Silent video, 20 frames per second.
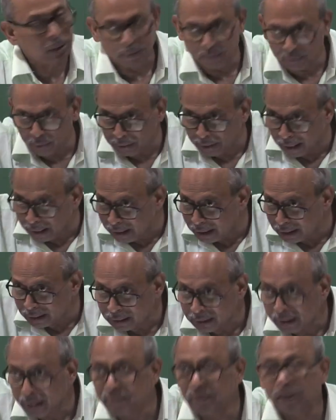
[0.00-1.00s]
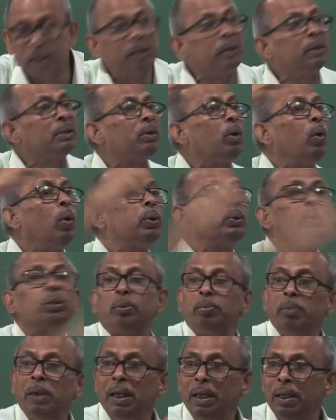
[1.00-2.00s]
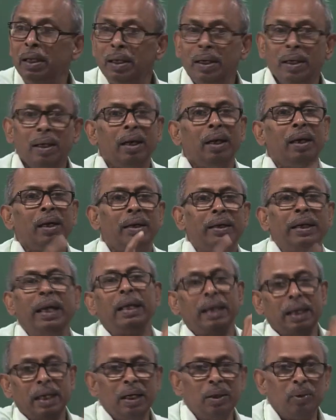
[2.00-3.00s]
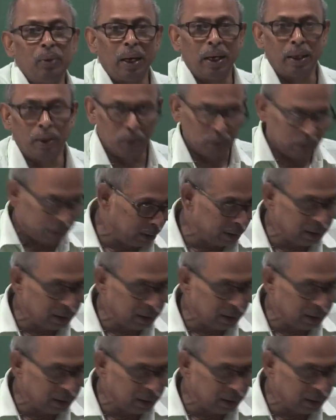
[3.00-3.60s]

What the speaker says: therefore, radiation effect is also to be taken into account.